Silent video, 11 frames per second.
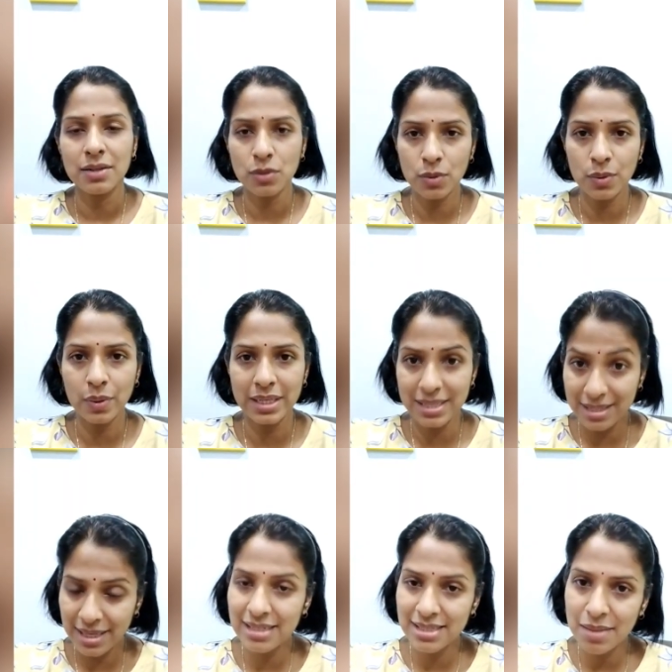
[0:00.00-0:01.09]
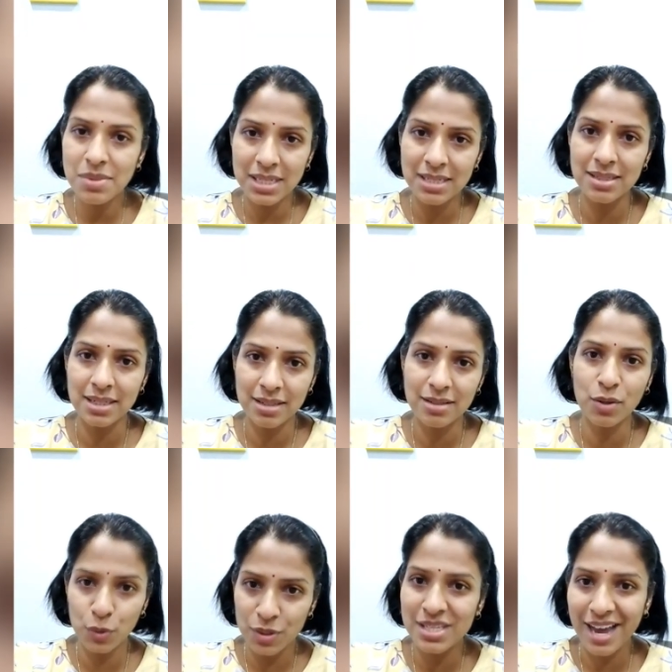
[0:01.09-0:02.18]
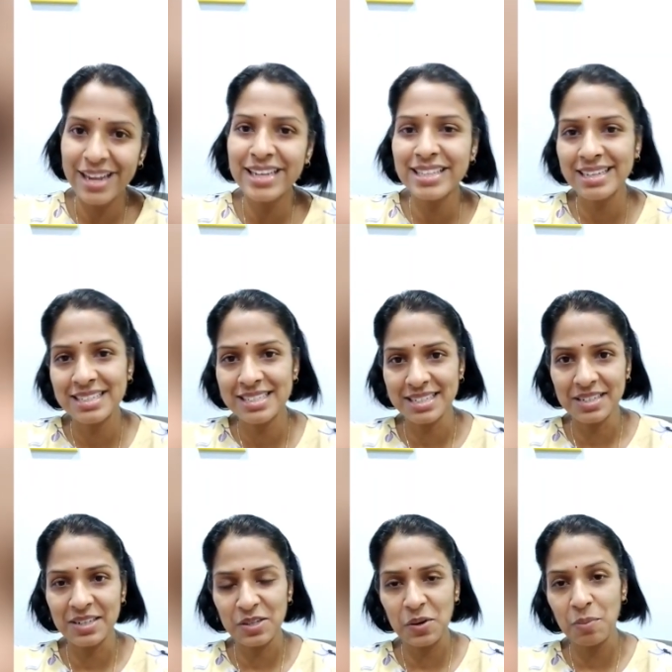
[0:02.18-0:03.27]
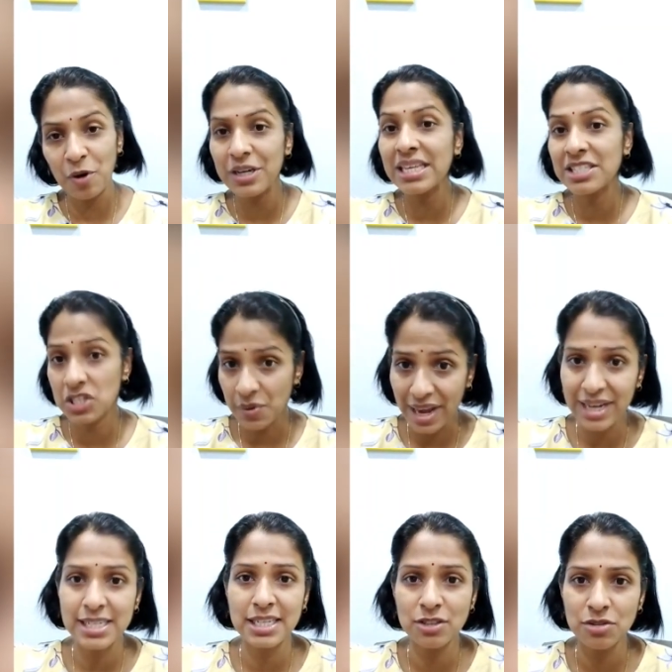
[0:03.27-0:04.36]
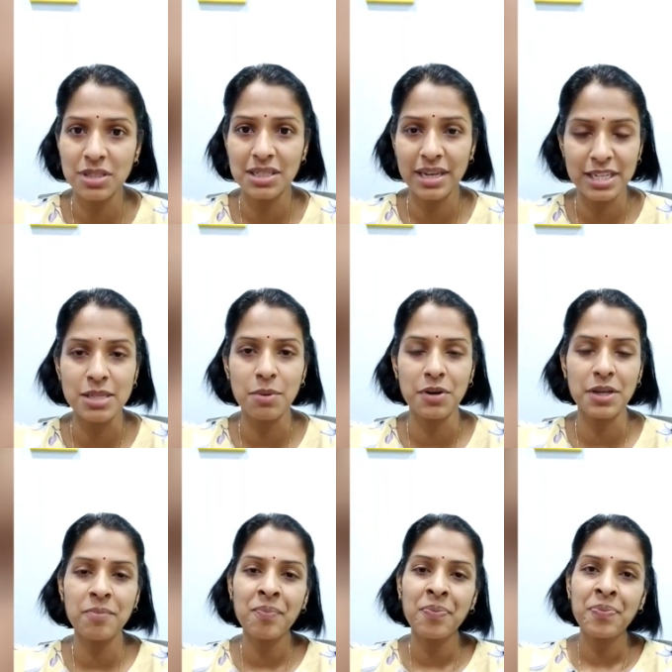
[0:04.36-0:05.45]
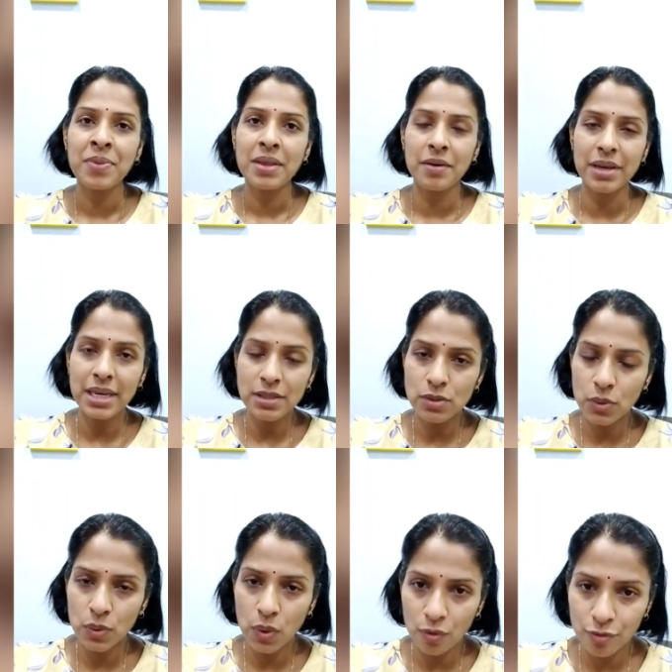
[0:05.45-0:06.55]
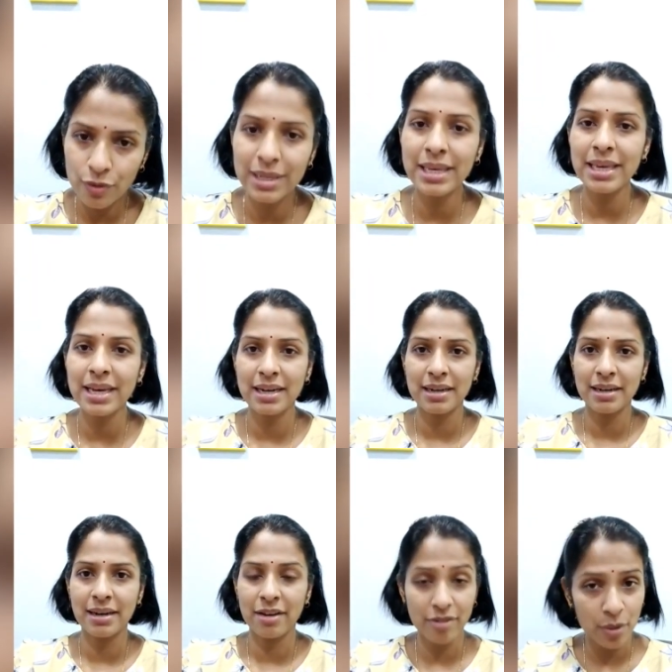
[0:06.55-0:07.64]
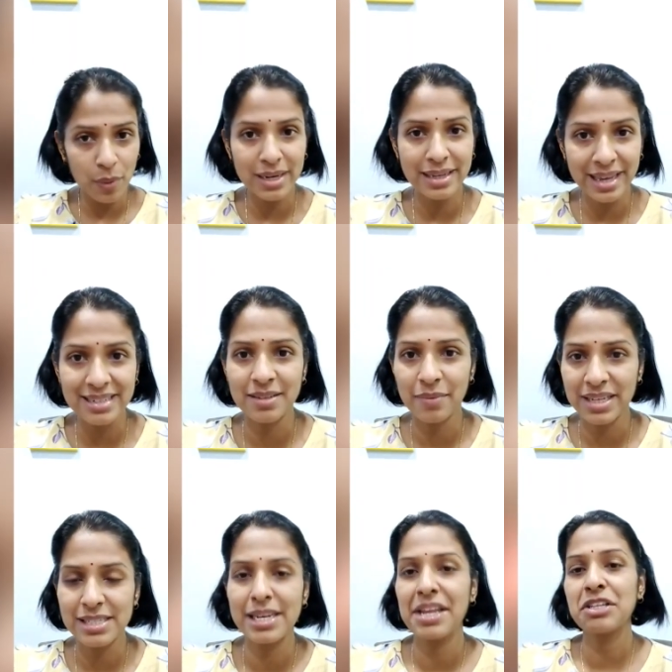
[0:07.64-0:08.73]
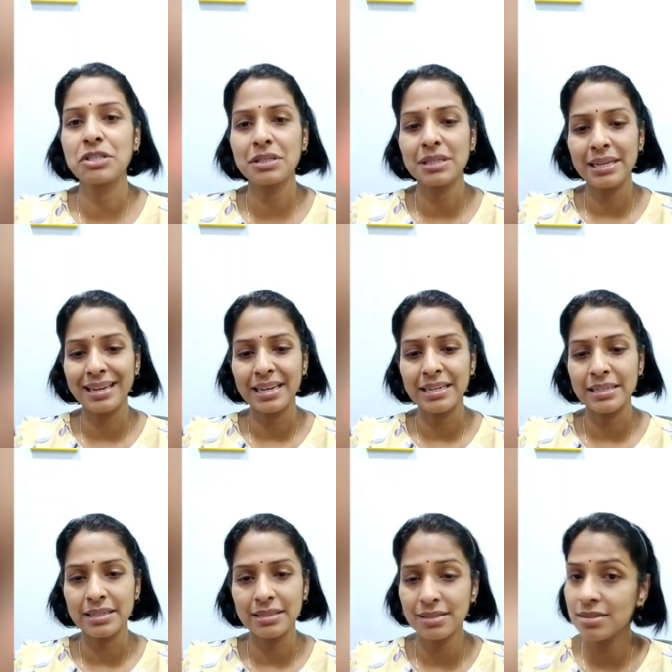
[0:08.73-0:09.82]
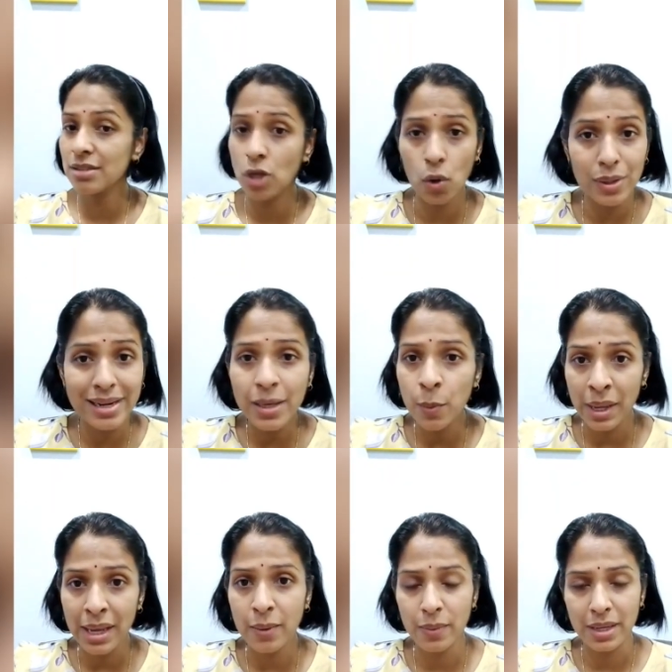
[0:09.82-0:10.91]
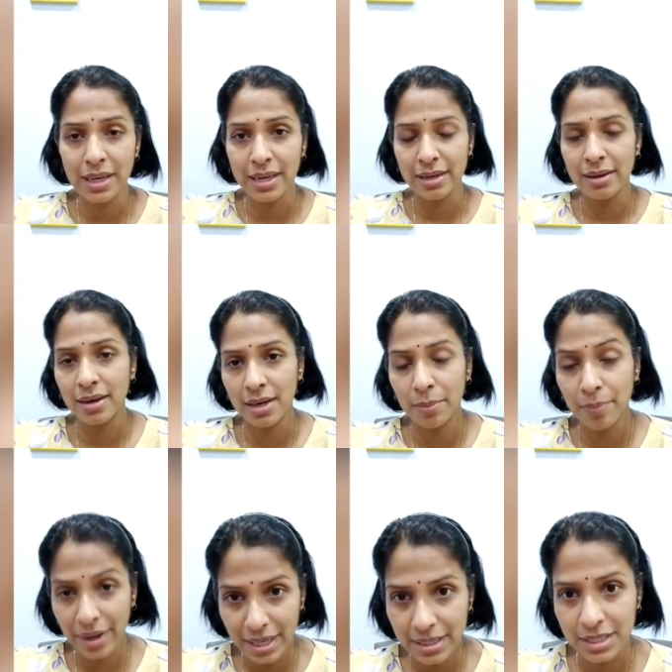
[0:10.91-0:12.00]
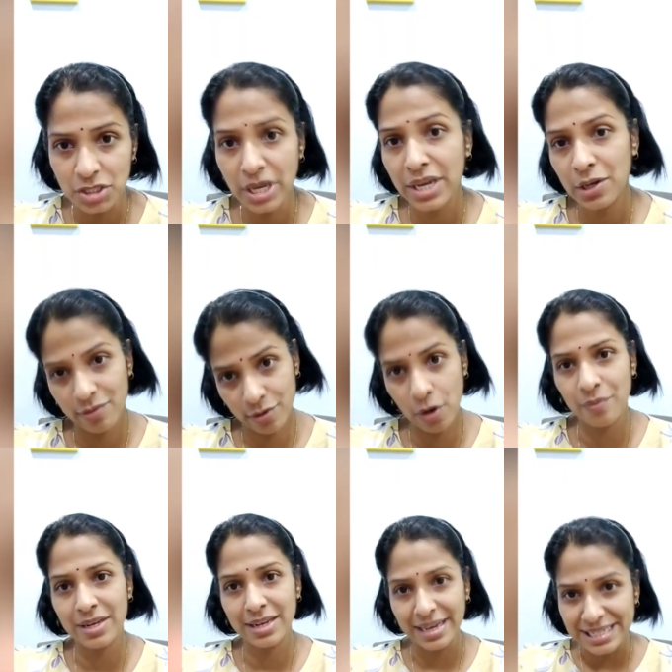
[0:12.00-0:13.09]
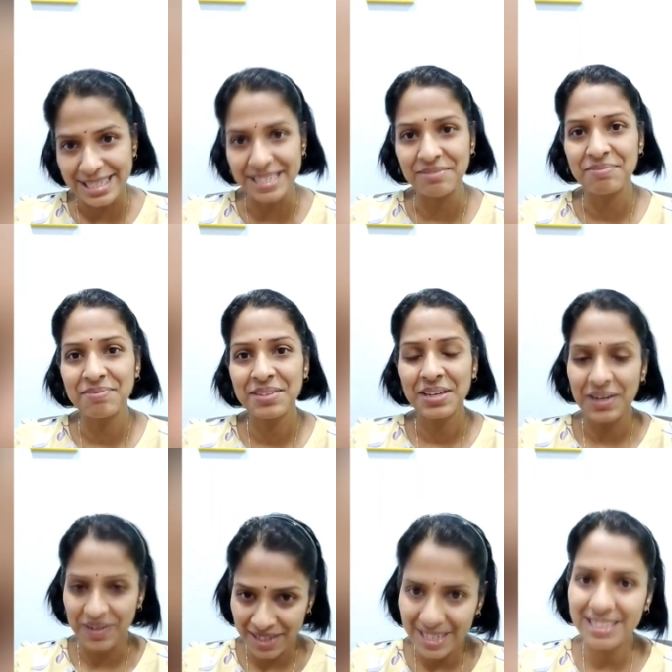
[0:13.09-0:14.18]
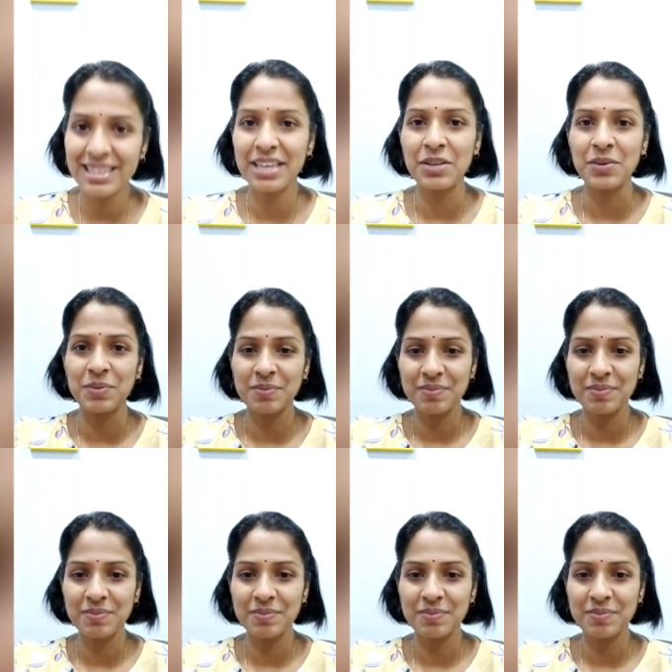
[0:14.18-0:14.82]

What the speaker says: So it seems it's a good sign that your body is reacting to the antibody. Okay, so hopefully everyone get the vaccination, and this is the only way we can break the chain of COVID-19. Thank you.